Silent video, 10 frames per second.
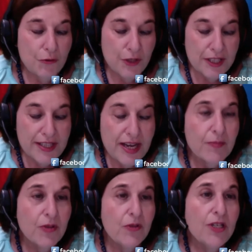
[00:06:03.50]
So, for
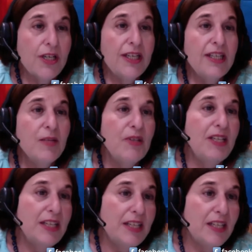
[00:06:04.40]
example, in the
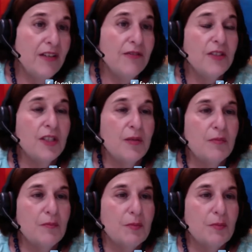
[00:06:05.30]
beginning of the